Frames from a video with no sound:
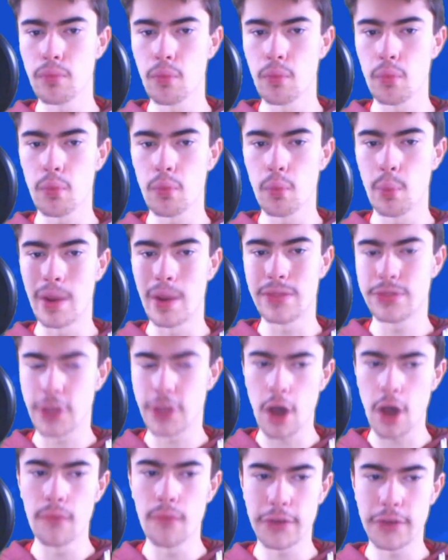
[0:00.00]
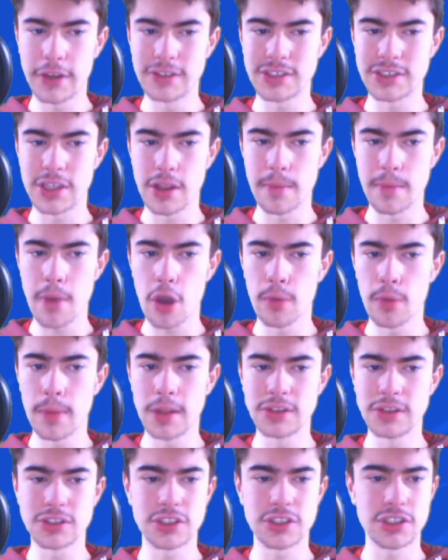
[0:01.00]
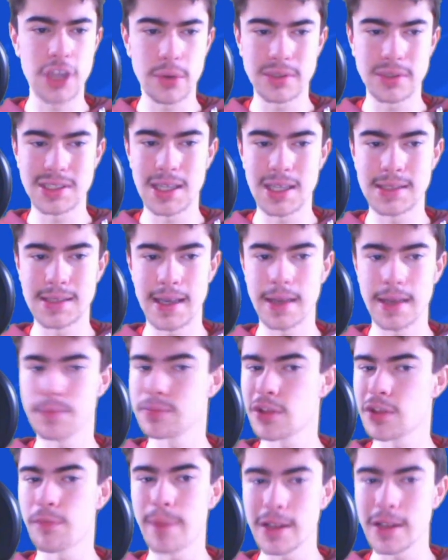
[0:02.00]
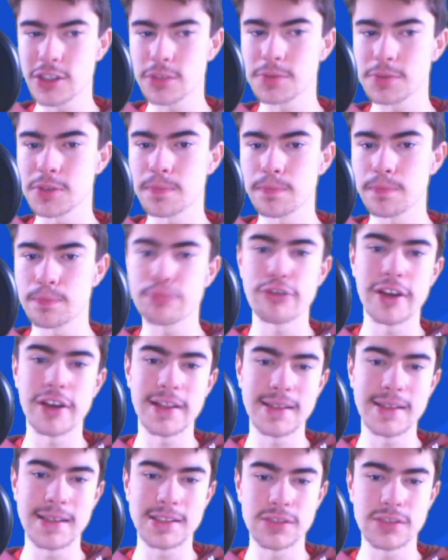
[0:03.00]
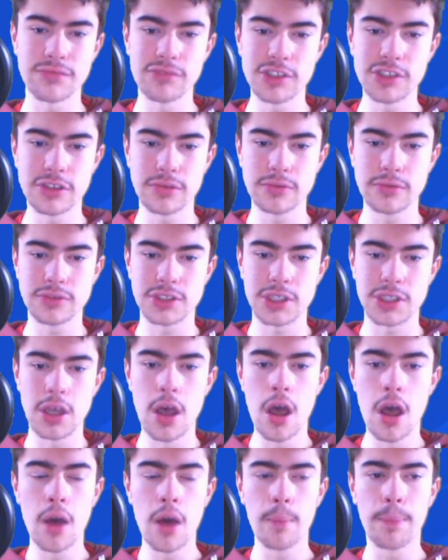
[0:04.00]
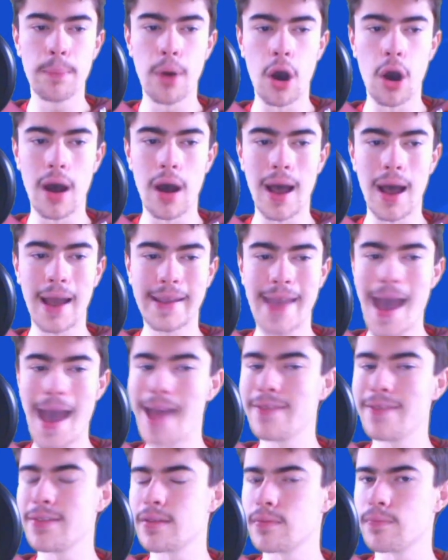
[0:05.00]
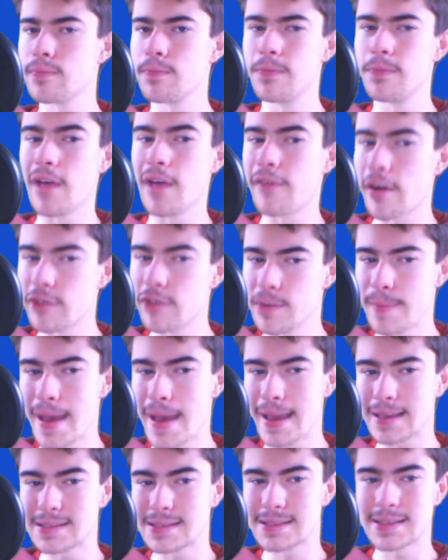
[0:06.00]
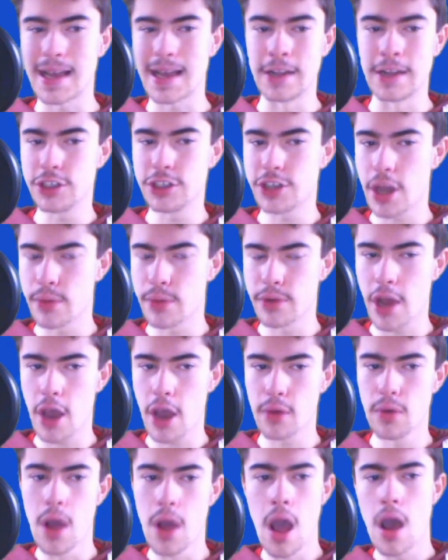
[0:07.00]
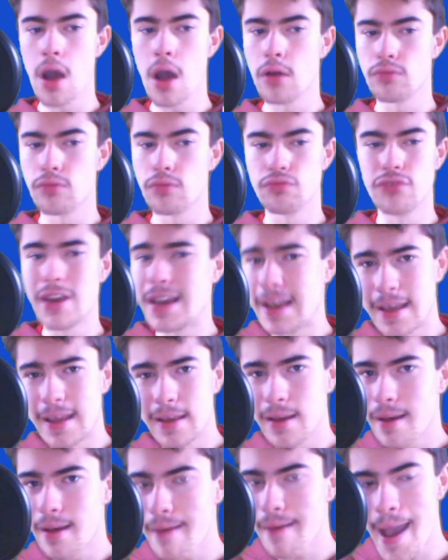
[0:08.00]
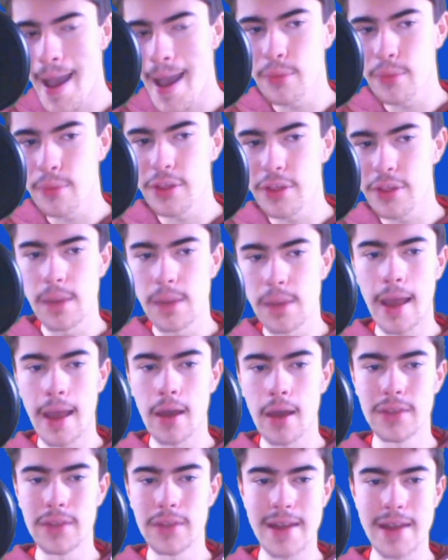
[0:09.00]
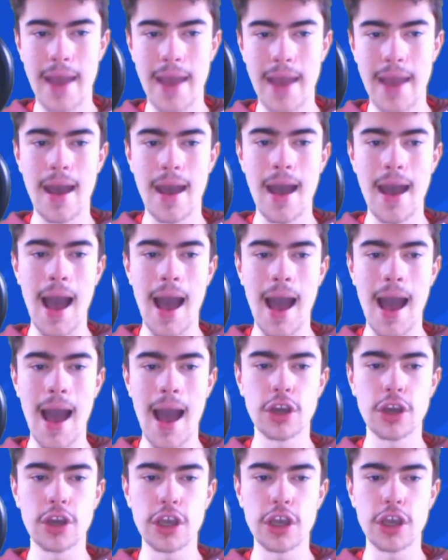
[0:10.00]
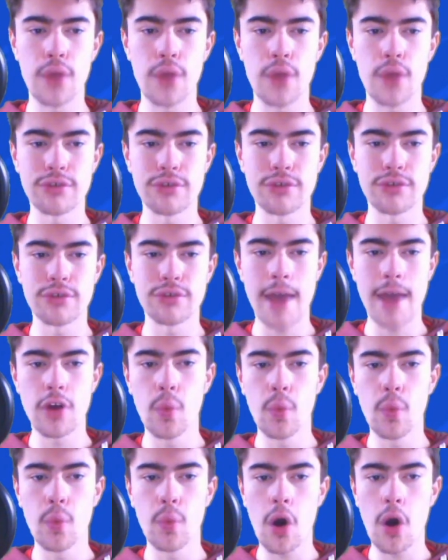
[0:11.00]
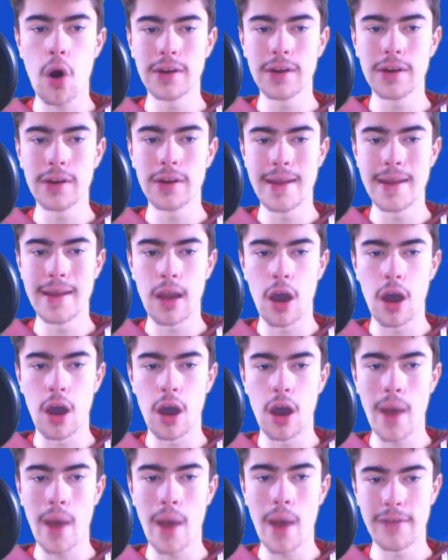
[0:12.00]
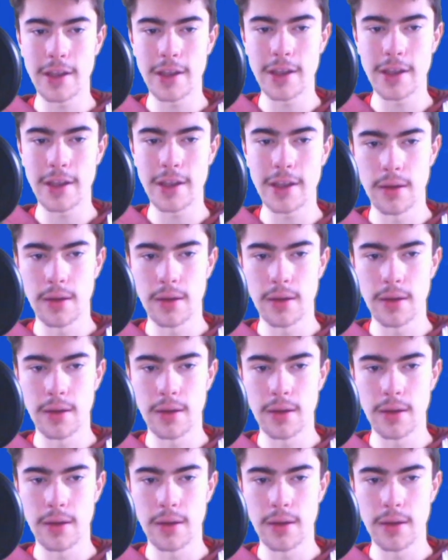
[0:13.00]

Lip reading: with the confidence at the moment. Stoke City, they've picked up some pretty decent results, but again, they're very mixed and you don't know really how they're going to play on the day. I'm going to go for a narrow 1-0 away victory